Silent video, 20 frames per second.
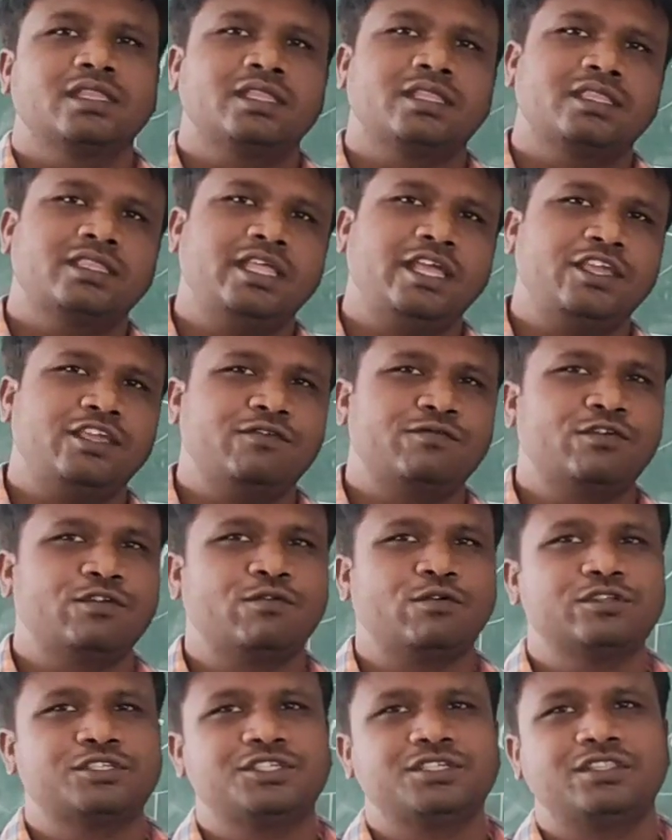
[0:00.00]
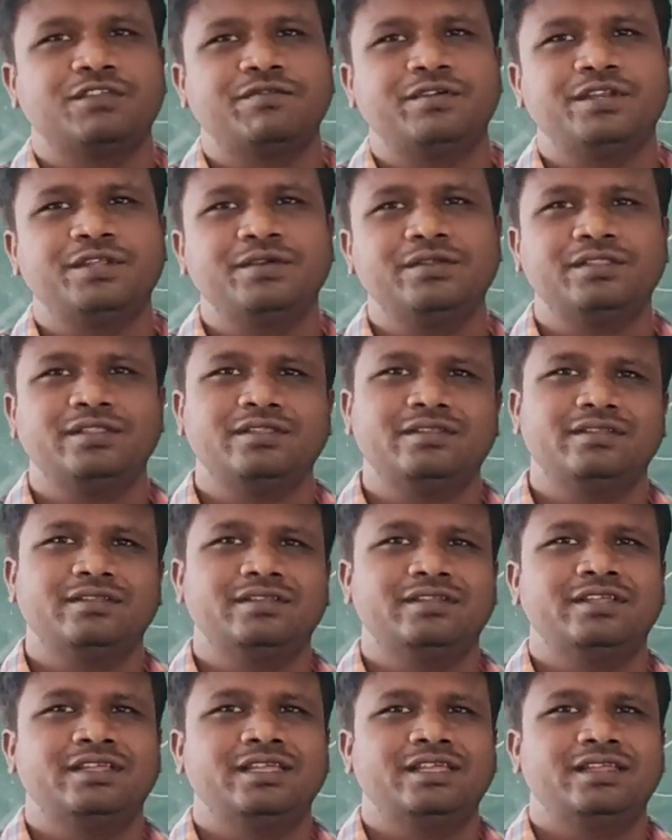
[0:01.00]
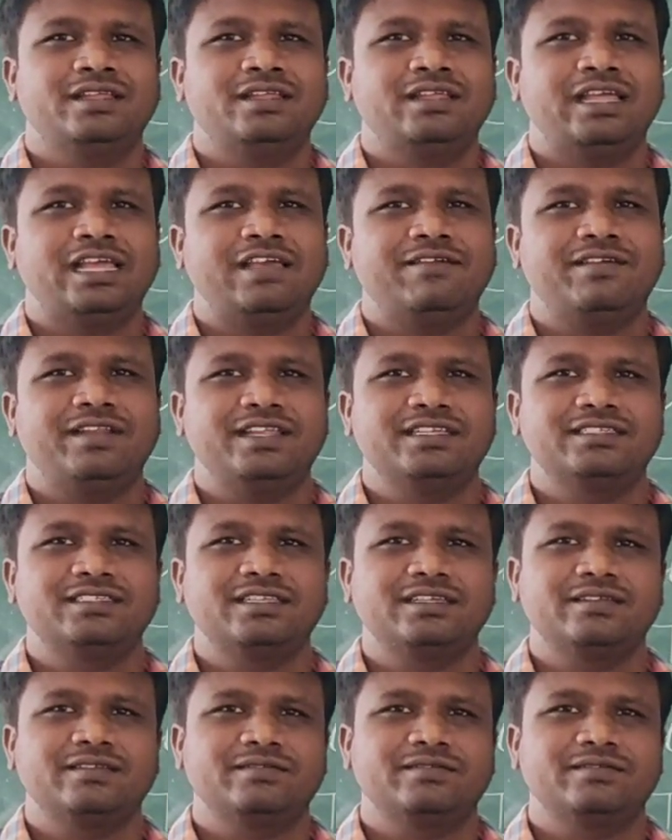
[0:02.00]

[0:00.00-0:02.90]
Thank you for watching the video. Have a nice day.